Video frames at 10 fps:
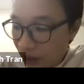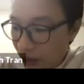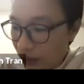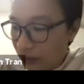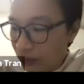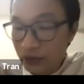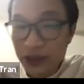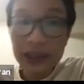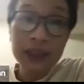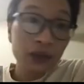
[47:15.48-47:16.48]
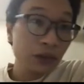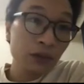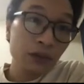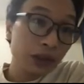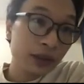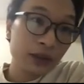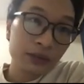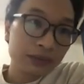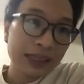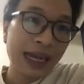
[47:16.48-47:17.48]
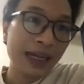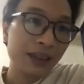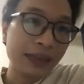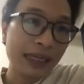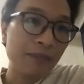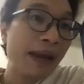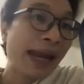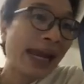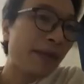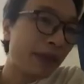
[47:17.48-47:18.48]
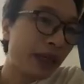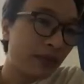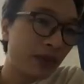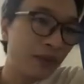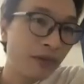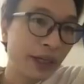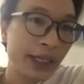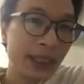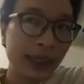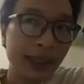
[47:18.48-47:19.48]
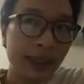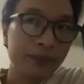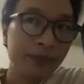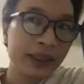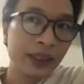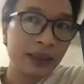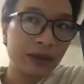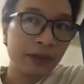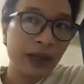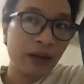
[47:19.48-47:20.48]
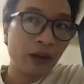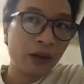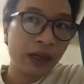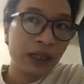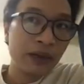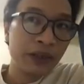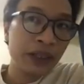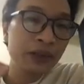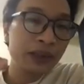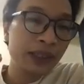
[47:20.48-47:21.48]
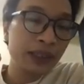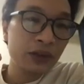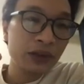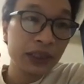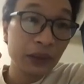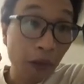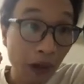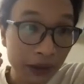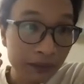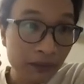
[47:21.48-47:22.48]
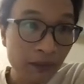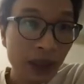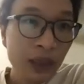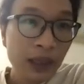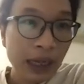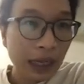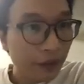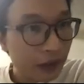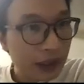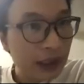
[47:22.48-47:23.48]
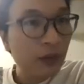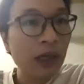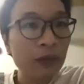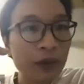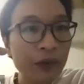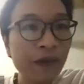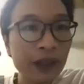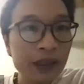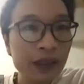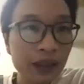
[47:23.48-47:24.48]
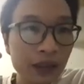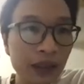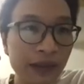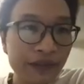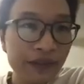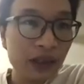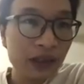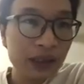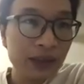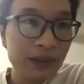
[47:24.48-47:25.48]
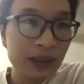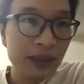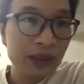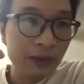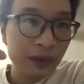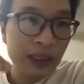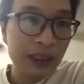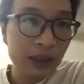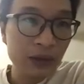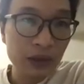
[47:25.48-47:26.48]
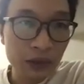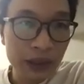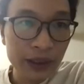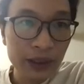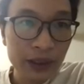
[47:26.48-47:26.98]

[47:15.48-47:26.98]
You know, so C2 was kind of a bare minimum, right? But then we are already reducing it to C1. And for C1, we face certain difficulty, but we can still do it.